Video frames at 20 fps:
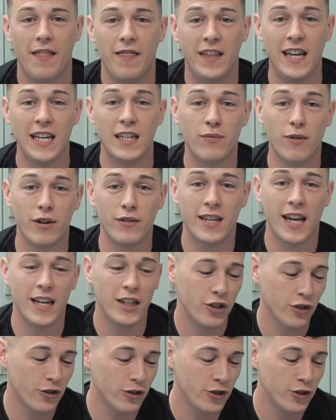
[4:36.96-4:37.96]
These
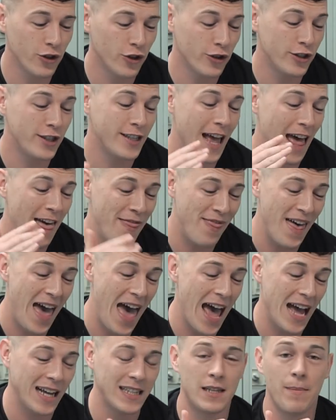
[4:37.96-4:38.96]
rotational studs are
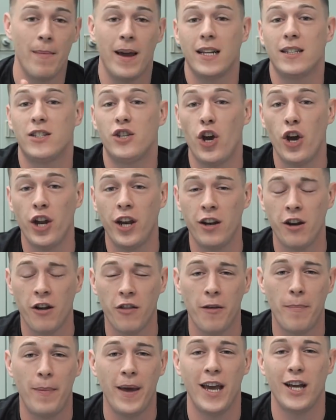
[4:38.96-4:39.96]
there to make turning
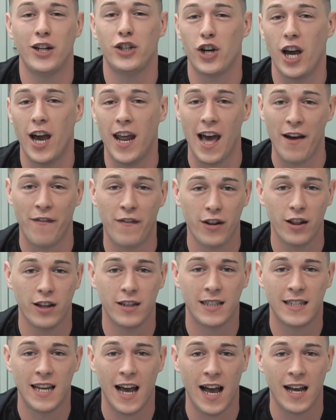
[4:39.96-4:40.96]
on the pitch an
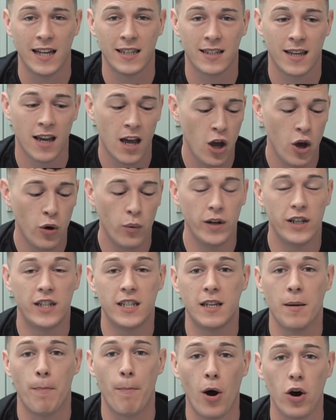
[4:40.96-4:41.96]
effortless task, which
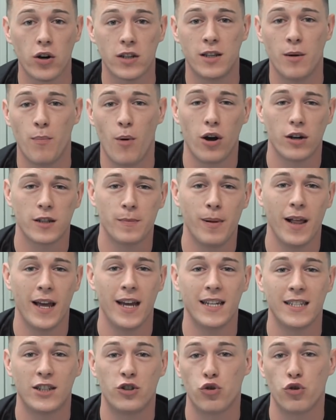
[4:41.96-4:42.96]
is a box-to-box player's